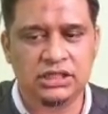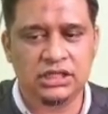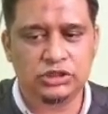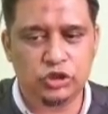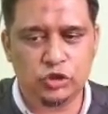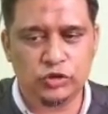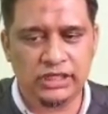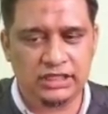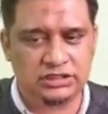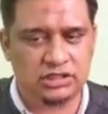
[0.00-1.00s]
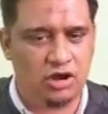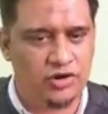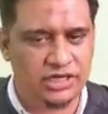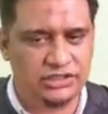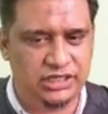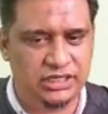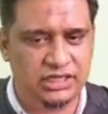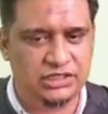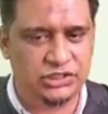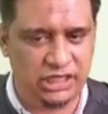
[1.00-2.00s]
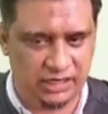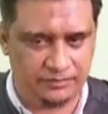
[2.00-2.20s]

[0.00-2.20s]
to its original shape.